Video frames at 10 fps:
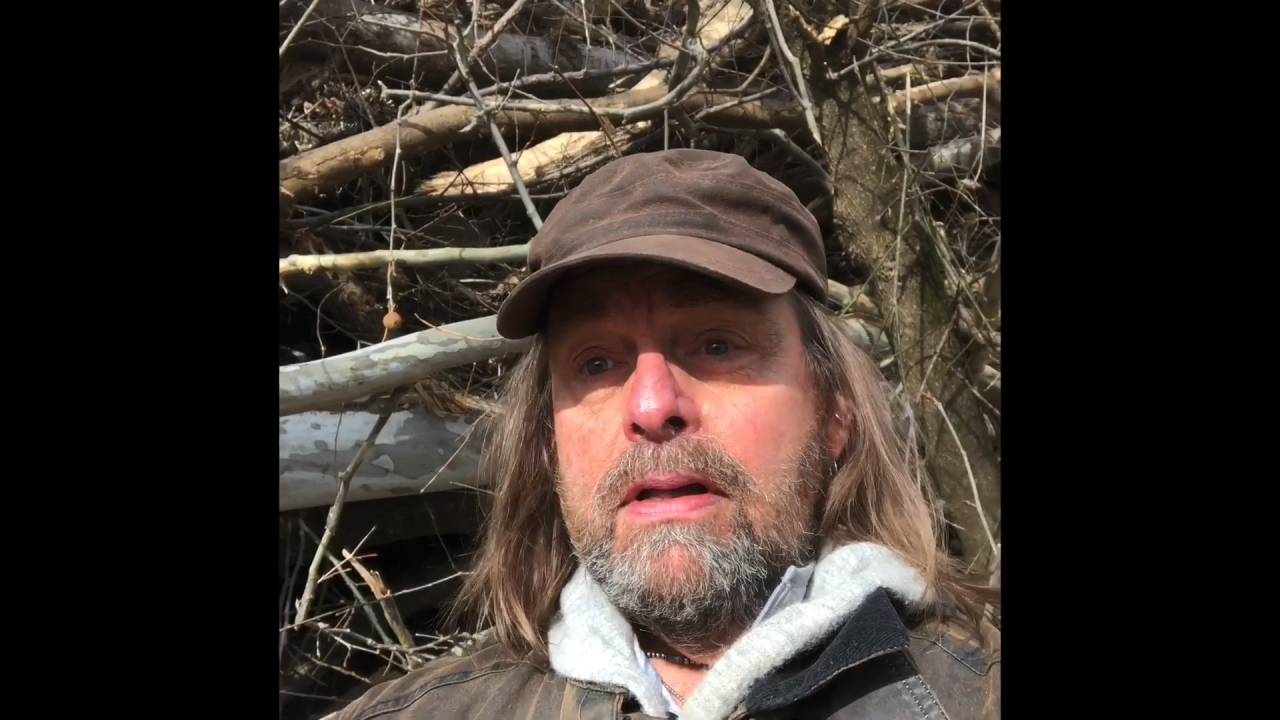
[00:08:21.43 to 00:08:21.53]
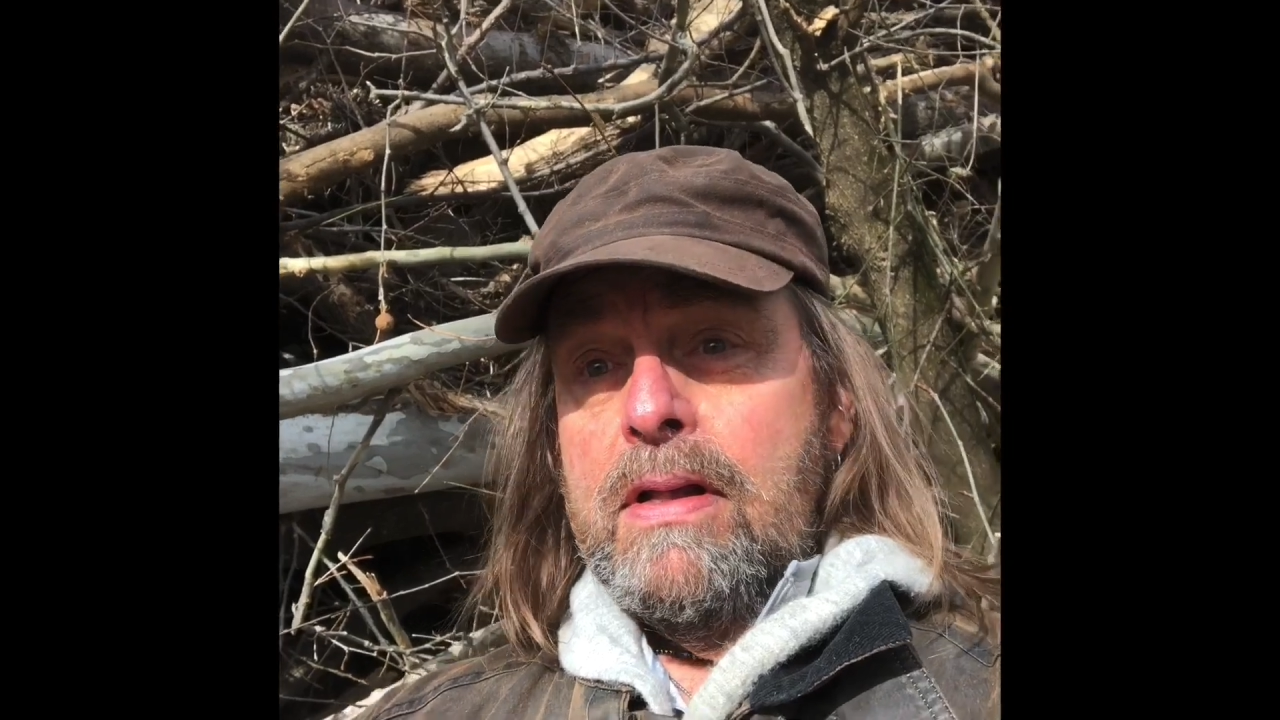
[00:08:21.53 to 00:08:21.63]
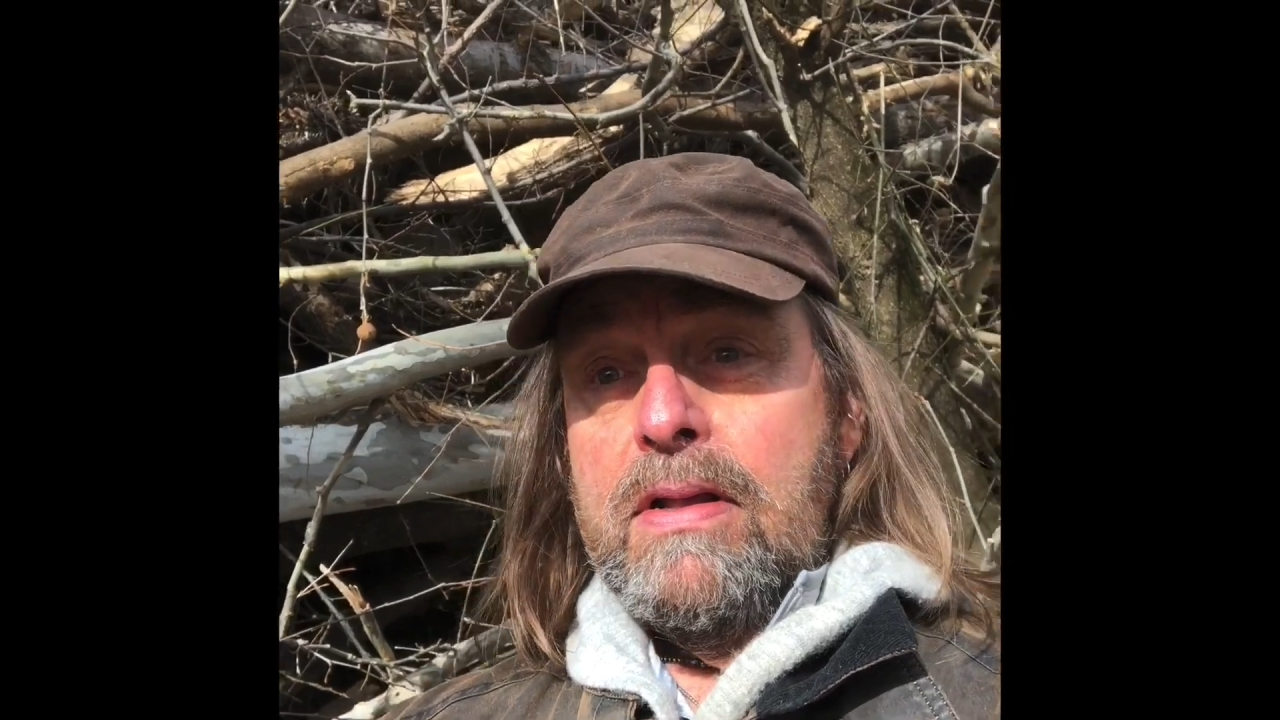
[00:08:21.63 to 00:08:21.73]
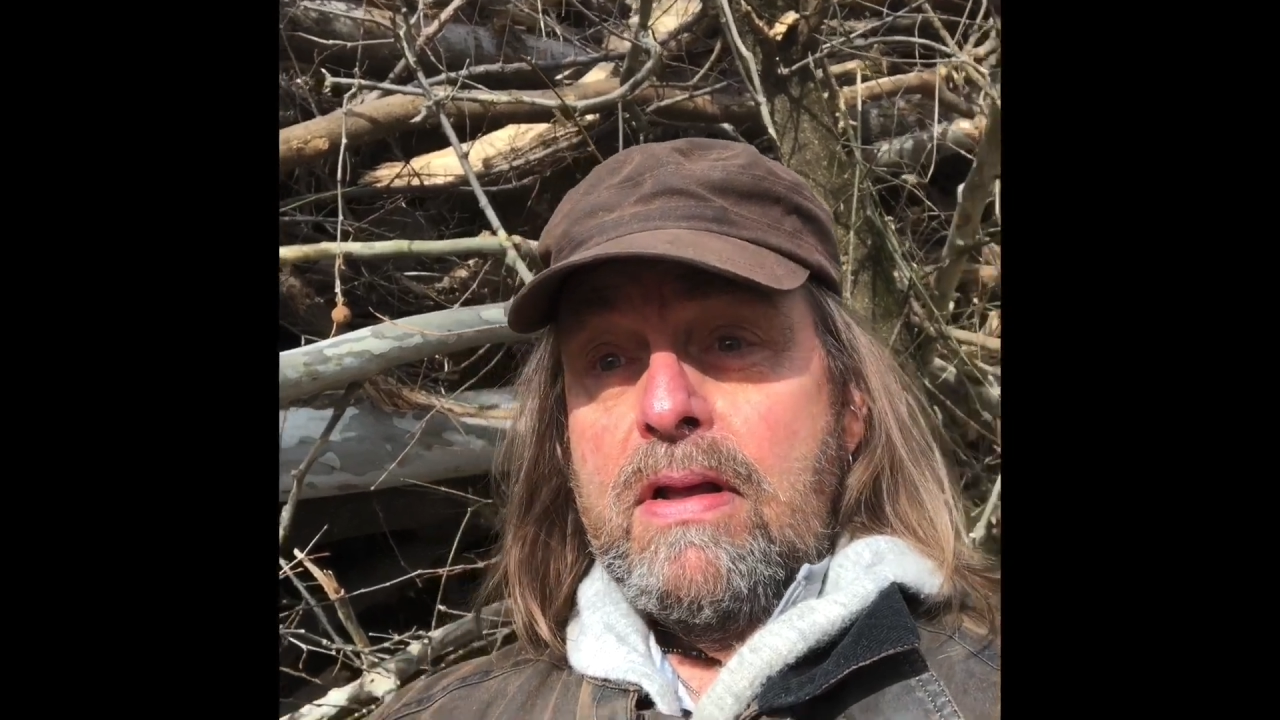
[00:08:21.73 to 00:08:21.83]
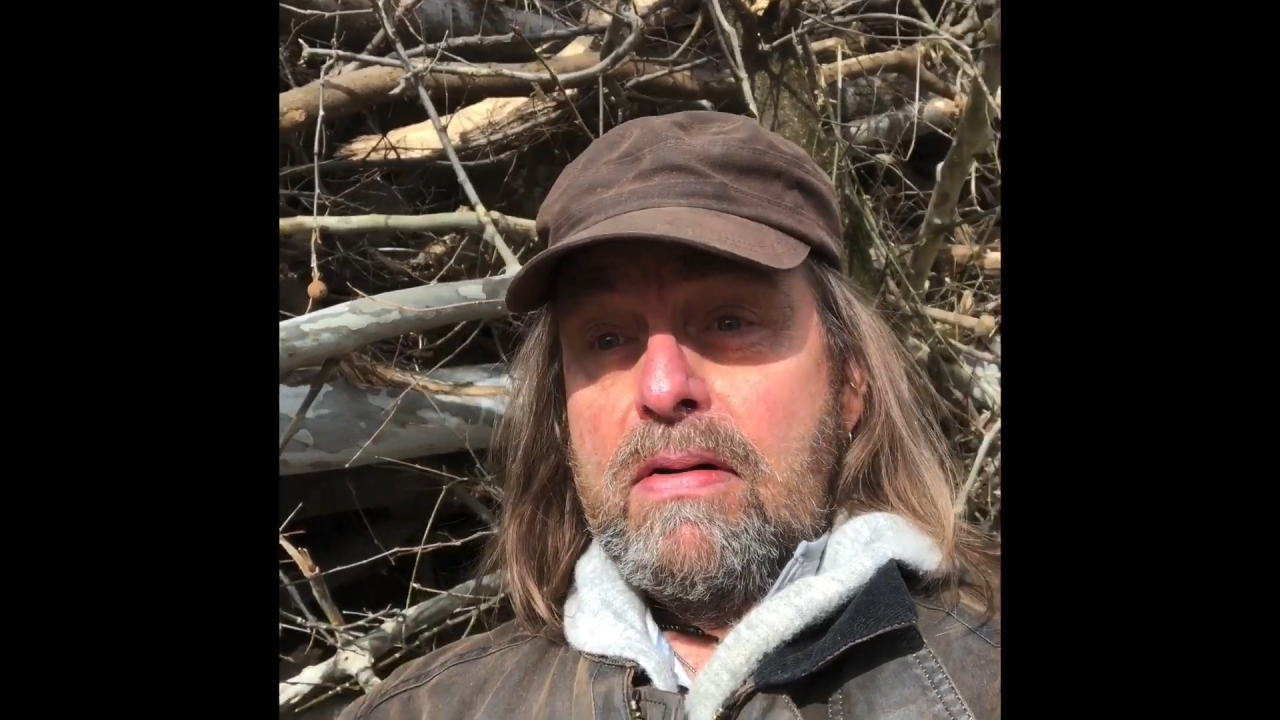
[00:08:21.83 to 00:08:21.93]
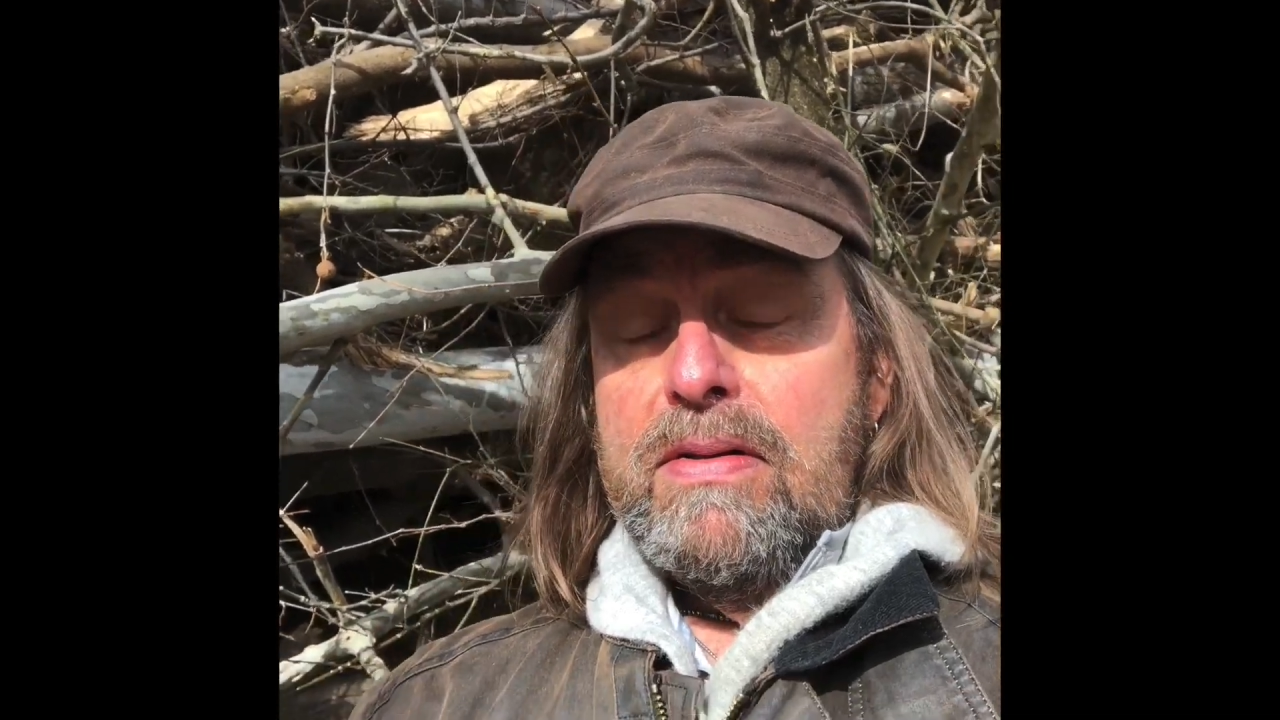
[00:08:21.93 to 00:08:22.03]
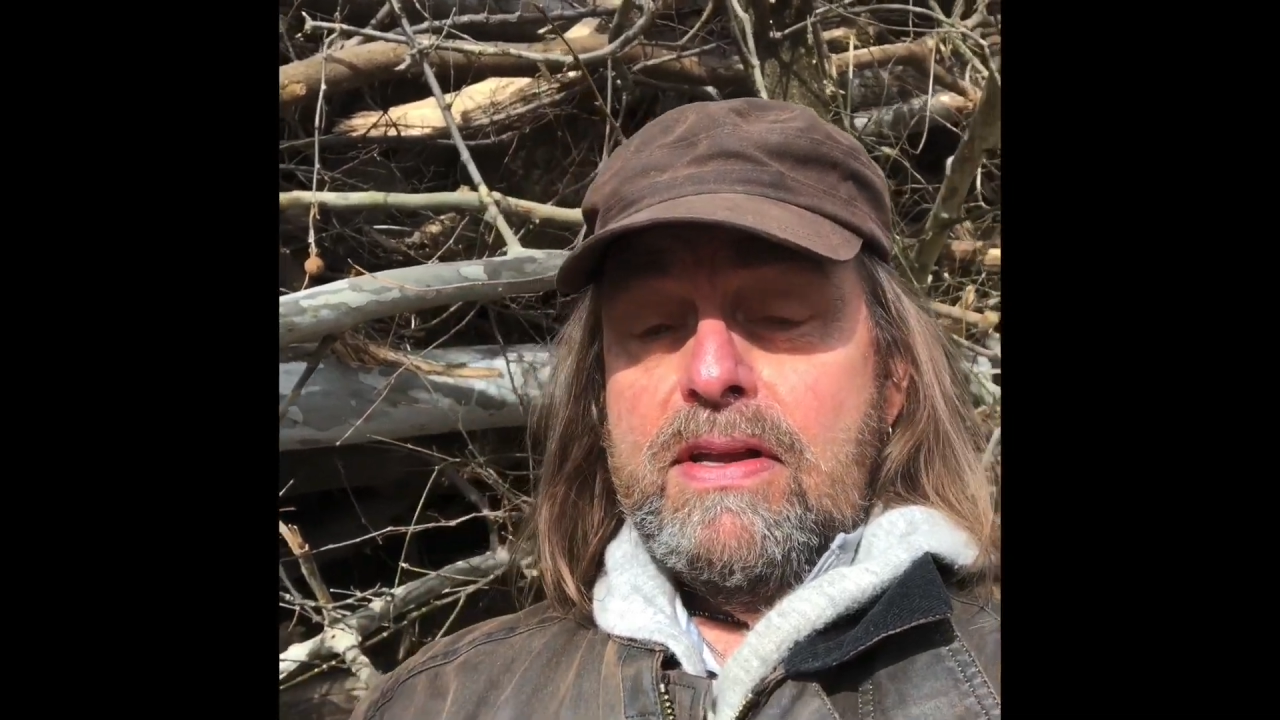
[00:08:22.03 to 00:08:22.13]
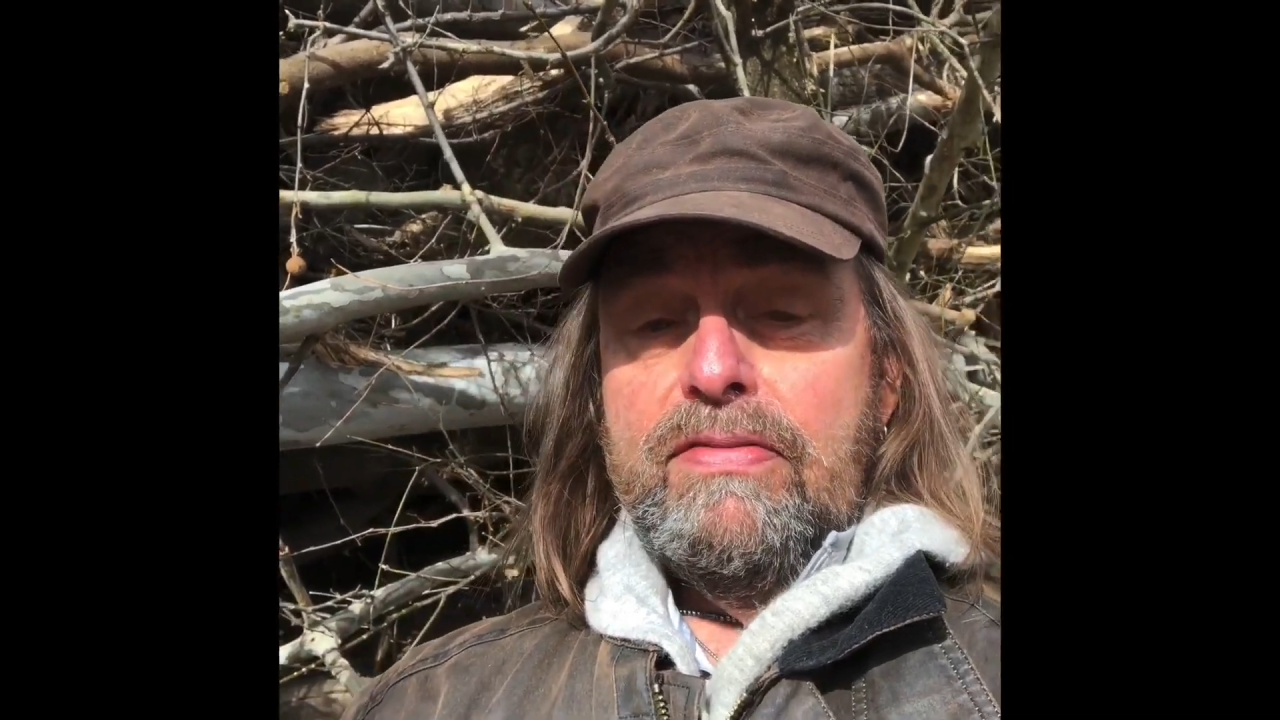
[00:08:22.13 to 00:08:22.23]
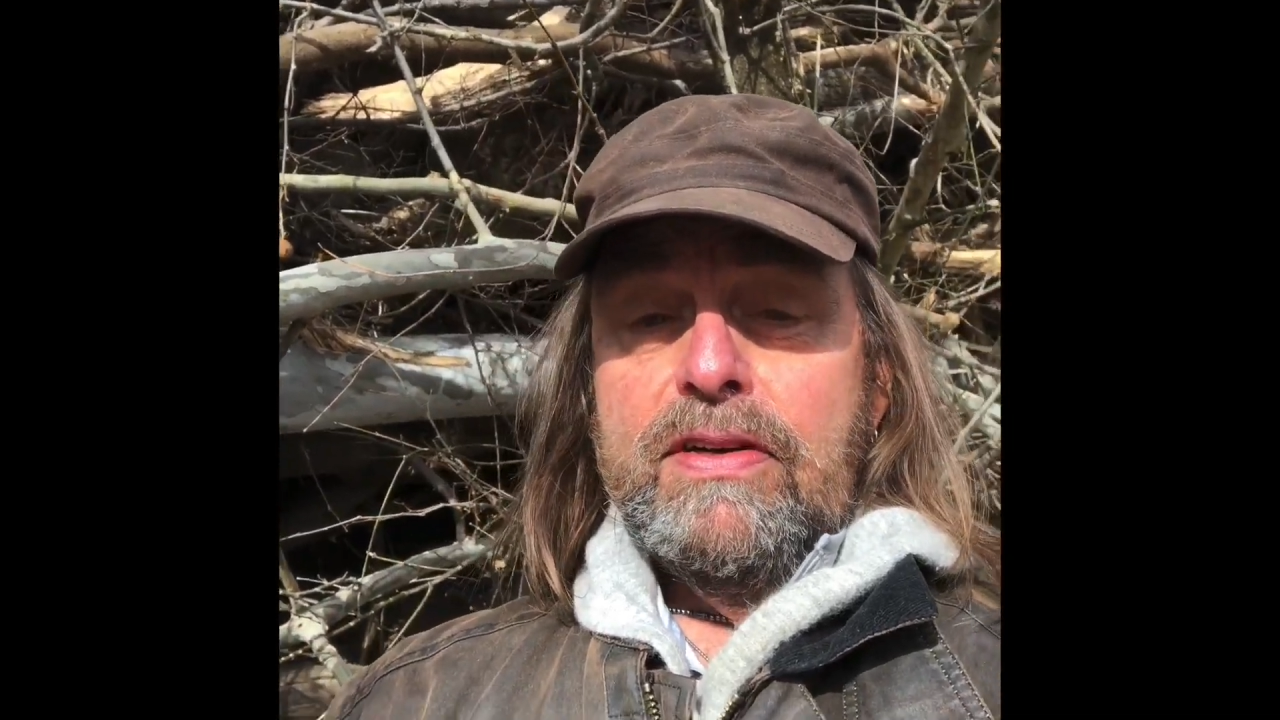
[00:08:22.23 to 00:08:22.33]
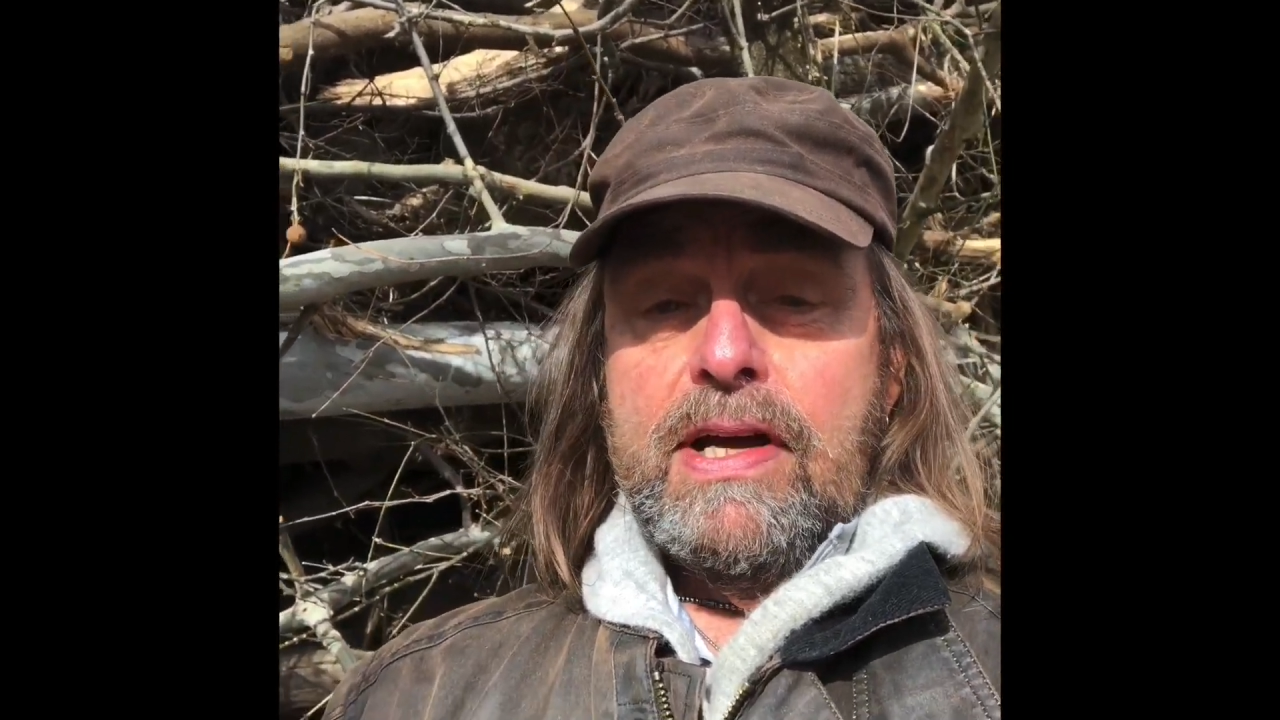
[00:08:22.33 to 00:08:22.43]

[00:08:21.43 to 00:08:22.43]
in different